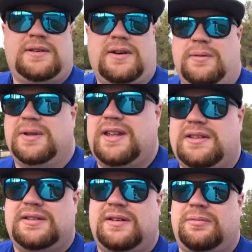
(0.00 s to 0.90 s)
So, I mean,
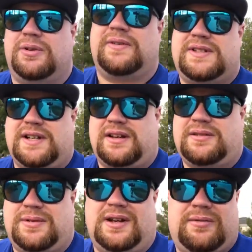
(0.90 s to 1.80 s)
that's a little more of a
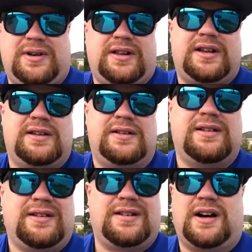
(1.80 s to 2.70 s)
challenge, but not really.
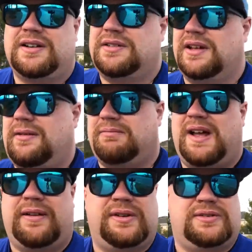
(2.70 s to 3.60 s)
Honestly, I'm
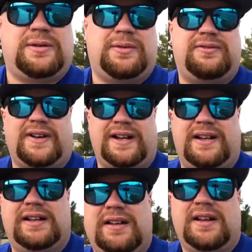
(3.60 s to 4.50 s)
having trouble
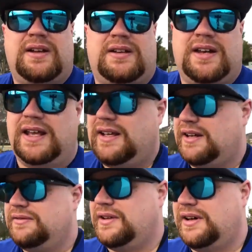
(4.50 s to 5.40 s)
finding
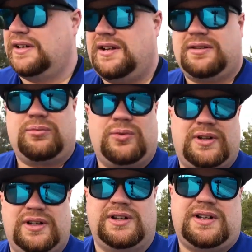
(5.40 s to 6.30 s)
negatives on it. It's a
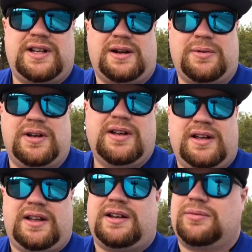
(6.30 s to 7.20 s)
really good camera,
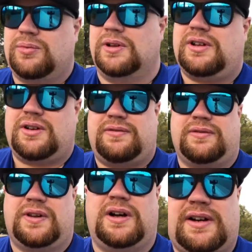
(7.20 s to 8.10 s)
and it's really good for
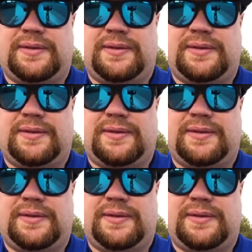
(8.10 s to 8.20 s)
vlogging.